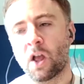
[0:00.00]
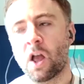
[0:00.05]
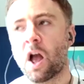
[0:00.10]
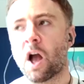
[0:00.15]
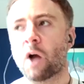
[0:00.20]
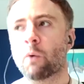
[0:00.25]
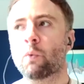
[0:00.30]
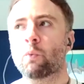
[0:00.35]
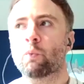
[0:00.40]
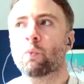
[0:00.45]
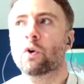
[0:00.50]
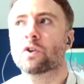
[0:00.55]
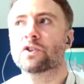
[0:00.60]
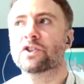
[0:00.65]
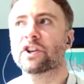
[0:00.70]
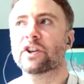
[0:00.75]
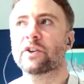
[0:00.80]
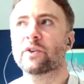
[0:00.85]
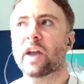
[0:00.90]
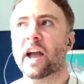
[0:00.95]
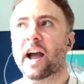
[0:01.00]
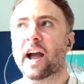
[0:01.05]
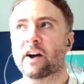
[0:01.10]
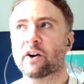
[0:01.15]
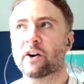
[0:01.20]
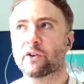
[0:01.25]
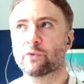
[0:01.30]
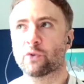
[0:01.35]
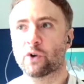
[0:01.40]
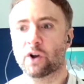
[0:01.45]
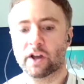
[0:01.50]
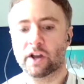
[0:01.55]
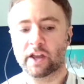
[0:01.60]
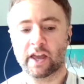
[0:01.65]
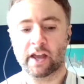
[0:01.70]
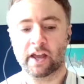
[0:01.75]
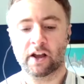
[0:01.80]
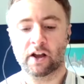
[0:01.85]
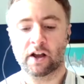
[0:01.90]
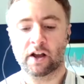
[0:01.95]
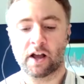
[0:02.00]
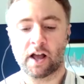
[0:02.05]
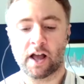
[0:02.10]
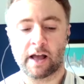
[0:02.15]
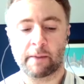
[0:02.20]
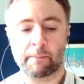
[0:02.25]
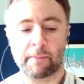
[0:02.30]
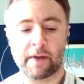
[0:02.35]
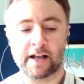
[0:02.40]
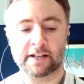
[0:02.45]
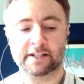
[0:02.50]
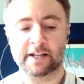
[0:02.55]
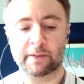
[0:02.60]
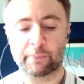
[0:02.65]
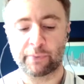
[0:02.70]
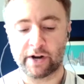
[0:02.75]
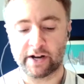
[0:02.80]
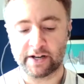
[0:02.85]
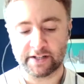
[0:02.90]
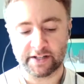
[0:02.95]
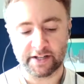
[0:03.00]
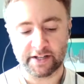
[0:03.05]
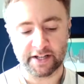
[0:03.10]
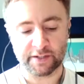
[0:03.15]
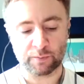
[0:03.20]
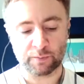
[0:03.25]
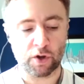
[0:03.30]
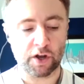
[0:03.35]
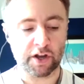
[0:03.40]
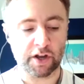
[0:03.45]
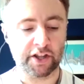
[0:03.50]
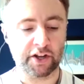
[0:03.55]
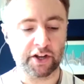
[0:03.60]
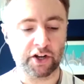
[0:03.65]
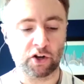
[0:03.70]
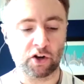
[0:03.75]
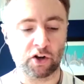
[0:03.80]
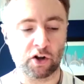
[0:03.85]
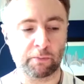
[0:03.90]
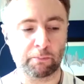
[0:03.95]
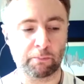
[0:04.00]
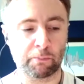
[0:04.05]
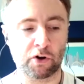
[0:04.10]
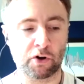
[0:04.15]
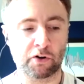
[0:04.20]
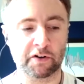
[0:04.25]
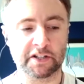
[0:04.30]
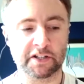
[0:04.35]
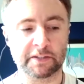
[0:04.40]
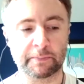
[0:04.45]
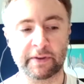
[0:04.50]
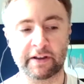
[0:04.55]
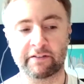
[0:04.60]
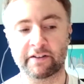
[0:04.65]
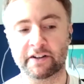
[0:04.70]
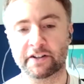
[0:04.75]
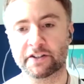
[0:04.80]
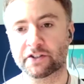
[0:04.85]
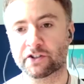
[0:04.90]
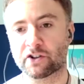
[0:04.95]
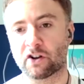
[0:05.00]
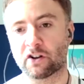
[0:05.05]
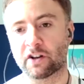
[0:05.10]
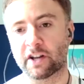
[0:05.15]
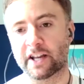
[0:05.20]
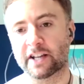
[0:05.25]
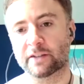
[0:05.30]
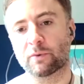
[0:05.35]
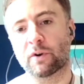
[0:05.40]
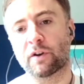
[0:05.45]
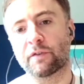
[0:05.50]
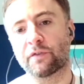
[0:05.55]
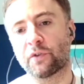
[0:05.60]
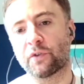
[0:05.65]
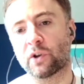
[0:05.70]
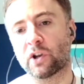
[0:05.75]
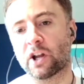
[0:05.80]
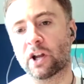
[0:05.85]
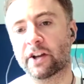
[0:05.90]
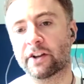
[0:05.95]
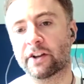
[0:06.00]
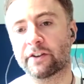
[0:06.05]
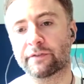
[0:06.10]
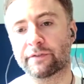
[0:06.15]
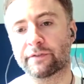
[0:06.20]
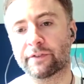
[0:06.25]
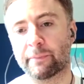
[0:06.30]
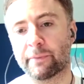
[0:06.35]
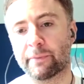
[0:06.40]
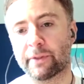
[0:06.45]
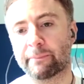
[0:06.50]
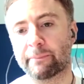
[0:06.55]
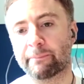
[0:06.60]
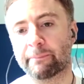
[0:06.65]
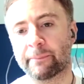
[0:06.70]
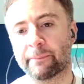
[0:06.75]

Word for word: And what do you get out of working um, as an apprentice, working along more experienced colleagues? What have you learned from them?